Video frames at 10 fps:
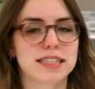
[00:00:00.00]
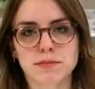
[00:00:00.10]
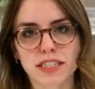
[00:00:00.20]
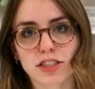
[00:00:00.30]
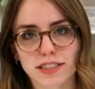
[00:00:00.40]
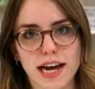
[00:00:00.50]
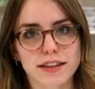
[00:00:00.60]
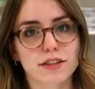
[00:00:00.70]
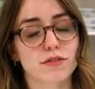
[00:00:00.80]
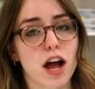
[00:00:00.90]
It just
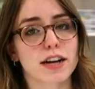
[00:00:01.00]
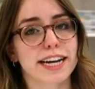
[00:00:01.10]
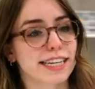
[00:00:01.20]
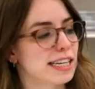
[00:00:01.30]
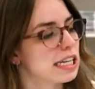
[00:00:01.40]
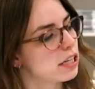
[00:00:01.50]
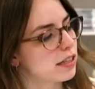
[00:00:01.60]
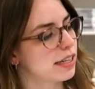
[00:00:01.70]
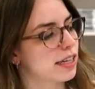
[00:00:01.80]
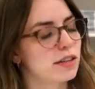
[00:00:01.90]
had the wrong kind of needle
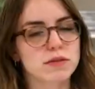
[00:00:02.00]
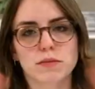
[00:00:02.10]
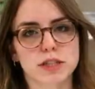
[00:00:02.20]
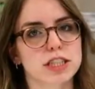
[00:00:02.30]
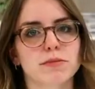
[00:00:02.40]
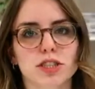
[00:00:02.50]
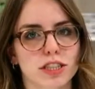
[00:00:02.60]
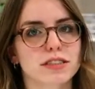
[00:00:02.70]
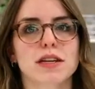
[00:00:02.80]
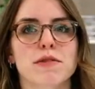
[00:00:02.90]
in it, which I'm
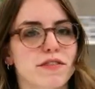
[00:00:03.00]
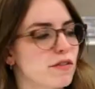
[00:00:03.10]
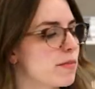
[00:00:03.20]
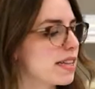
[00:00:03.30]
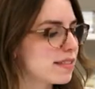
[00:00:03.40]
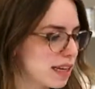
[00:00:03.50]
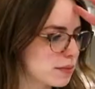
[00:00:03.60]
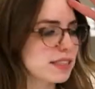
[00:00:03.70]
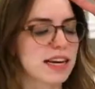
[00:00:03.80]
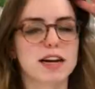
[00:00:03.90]
sure some of you have made the same
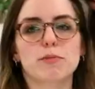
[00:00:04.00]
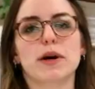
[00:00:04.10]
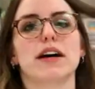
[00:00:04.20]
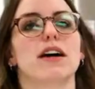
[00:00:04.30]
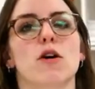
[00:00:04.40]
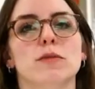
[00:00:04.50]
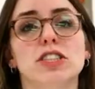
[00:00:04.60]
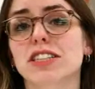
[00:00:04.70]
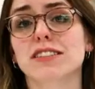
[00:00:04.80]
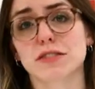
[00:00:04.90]
mistake, but home
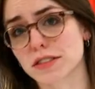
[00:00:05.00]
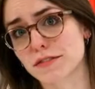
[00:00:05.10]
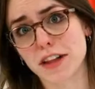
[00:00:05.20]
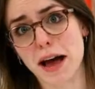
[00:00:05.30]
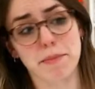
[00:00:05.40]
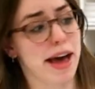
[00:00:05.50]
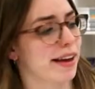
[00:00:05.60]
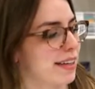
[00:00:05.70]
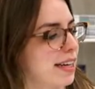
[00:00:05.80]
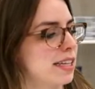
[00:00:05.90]
machines use a flat
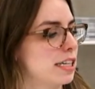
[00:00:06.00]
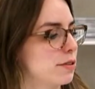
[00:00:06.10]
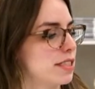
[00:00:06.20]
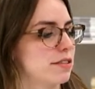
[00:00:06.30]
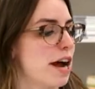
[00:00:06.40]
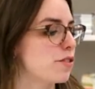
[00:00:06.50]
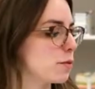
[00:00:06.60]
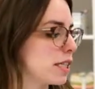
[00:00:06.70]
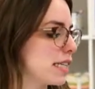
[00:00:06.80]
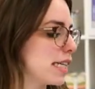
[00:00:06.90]
back and there was a round
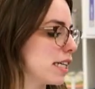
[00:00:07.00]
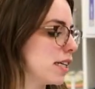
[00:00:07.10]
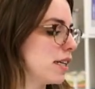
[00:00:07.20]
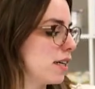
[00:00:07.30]
one in here.